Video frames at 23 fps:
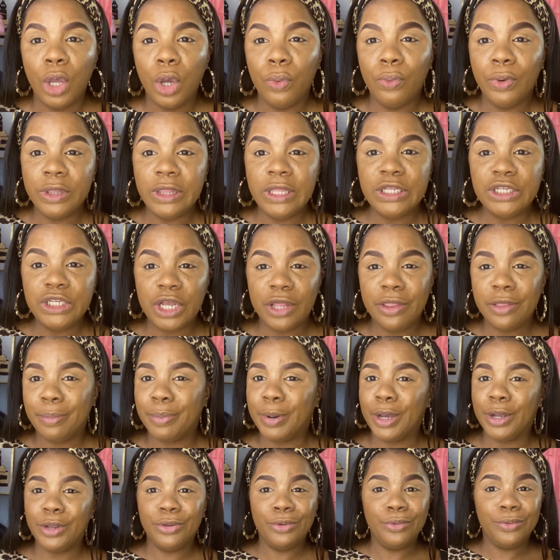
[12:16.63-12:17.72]
with each other,
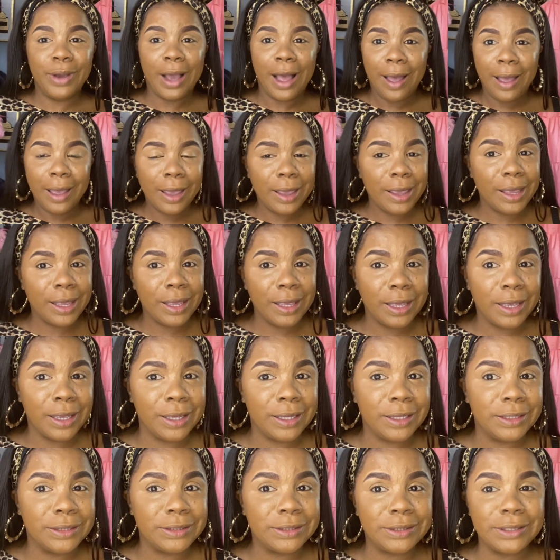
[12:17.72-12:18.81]
but you
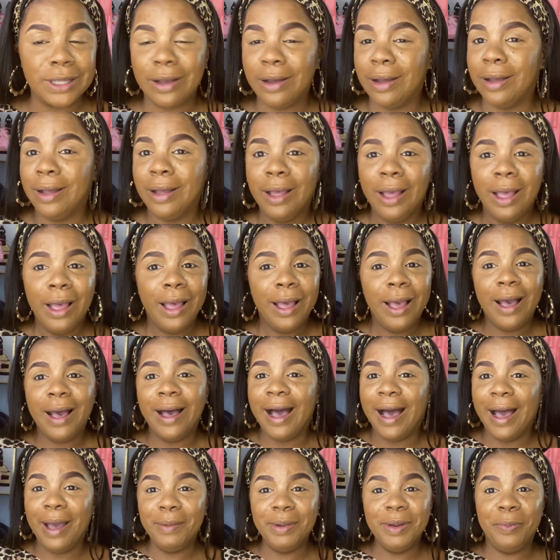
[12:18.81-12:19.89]
guys, I'm
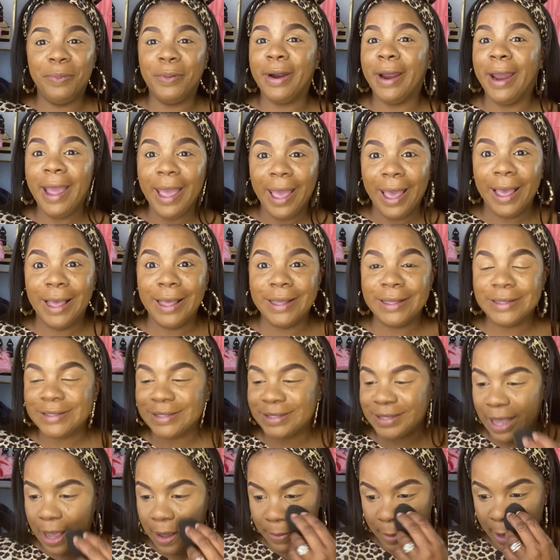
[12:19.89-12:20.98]

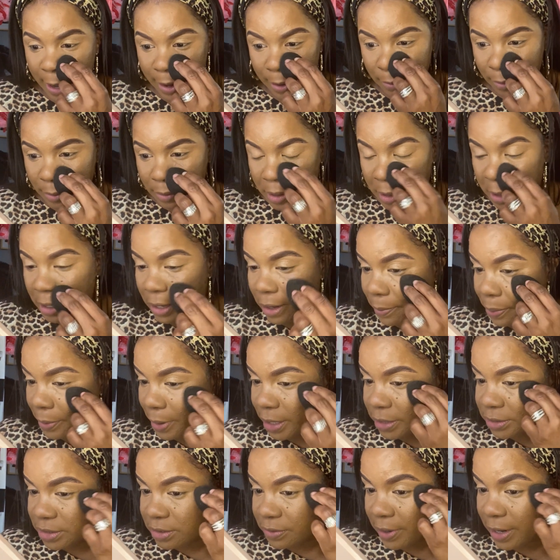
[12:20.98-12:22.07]
impressed. I'm like really
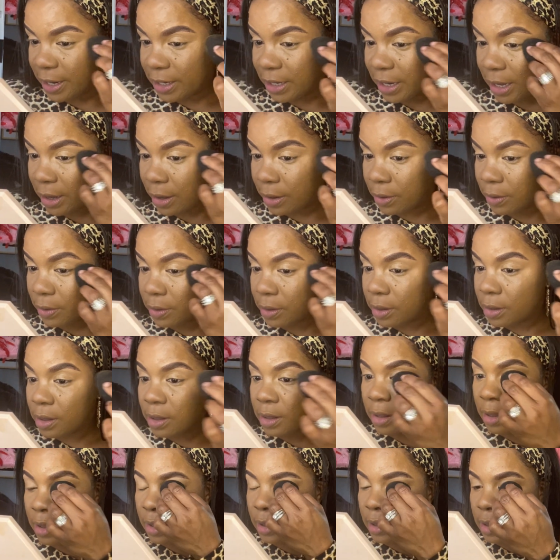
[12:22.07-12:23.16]
impressed right now.
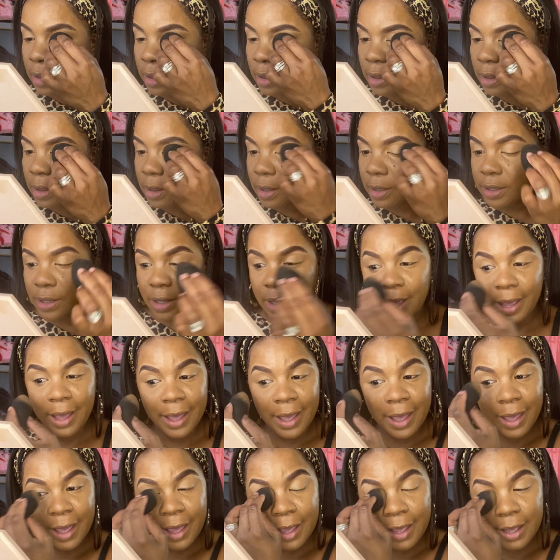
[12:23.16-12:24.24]

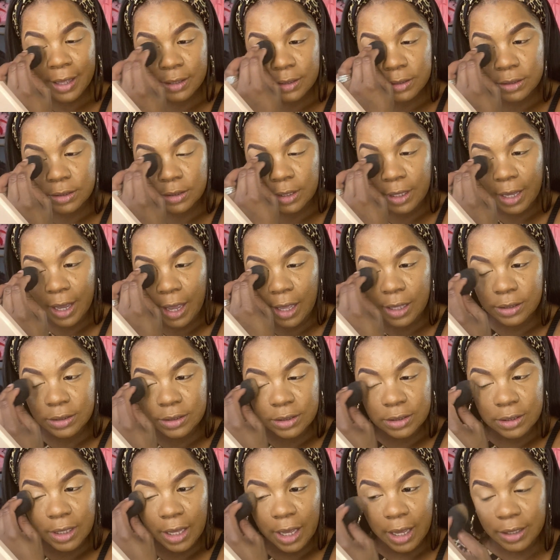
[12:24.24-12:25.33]
Yes, yes,
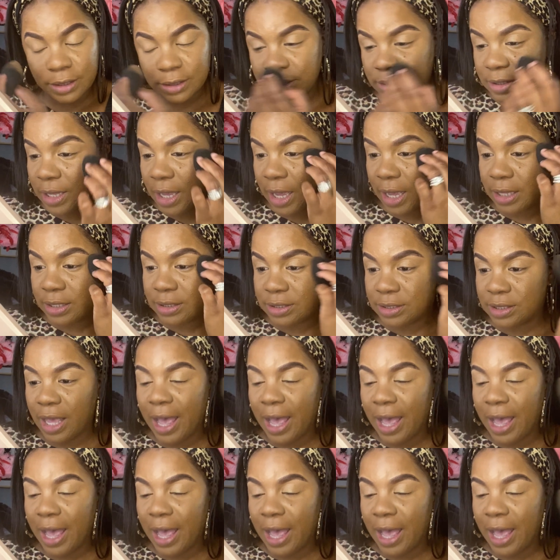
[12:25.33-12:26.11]
yes, yes.